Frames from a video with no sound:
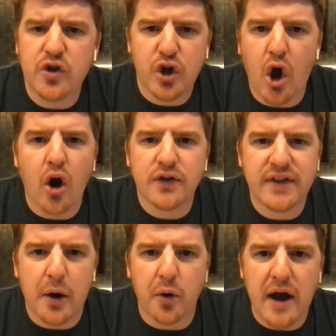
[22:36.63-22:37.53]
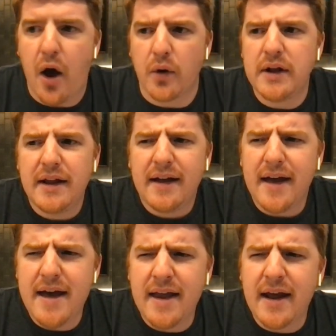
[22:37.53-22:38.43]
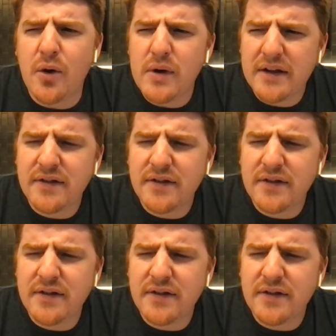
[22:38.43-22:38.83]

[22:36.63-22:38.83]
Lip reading: cards that were out. And I don't